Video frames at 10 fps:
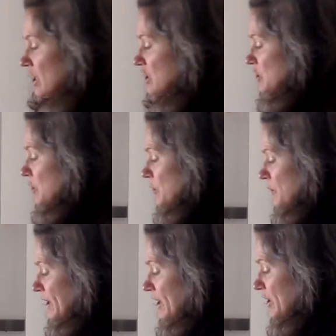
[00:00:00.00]

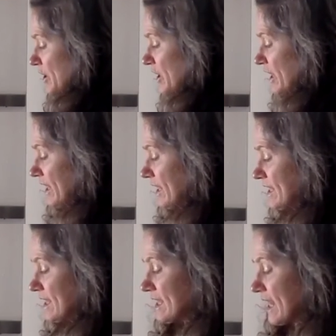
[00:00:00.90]
So there
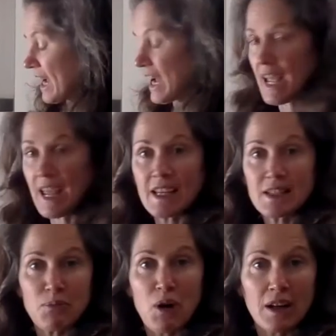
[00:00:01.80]
is
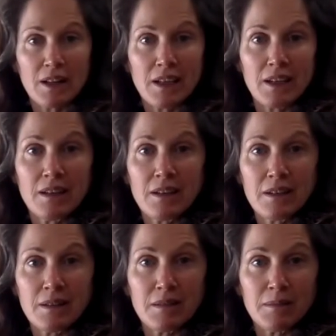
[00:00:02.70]
eggs, broccoli,
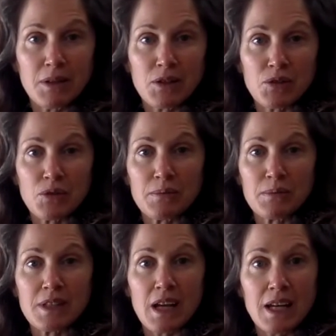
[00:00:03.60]

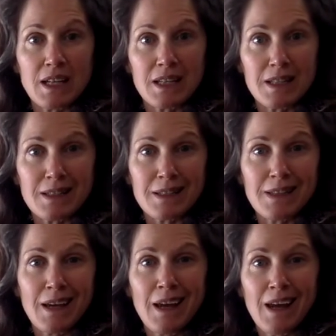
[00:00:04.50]
mushrooms,
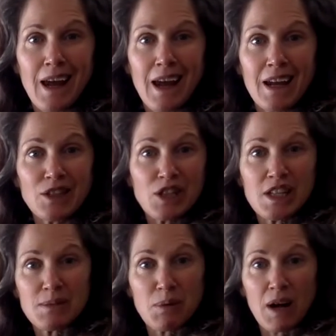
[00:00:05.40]
onions, and
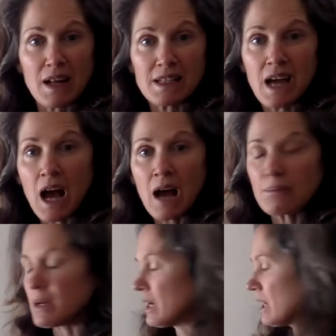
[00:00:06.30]
cheese put on
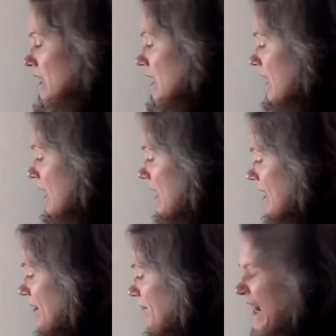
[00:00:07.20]
top.
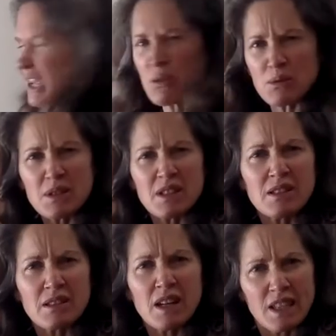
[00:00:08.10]
I
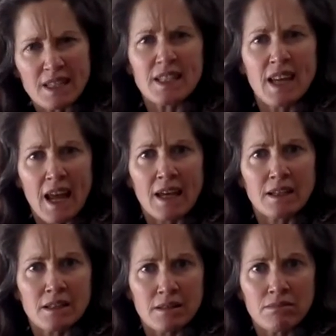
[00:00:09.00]
used a dozen
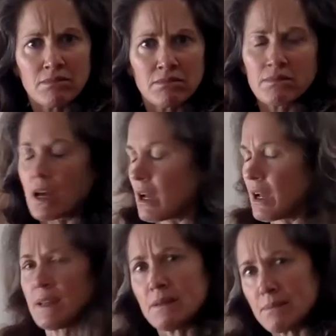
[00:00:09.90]
eggs.
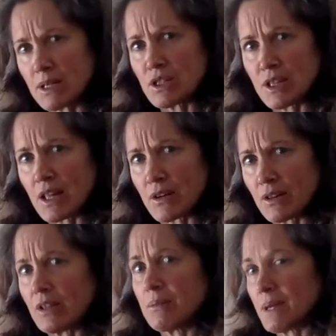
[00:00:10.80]
I didn't mention that
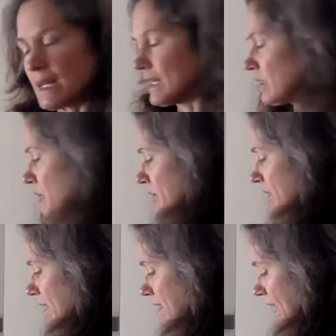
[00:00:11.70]
earlier, but I did use a
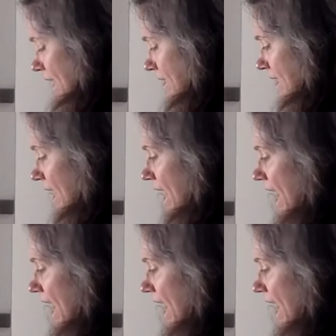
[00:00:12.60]
dozen eggs.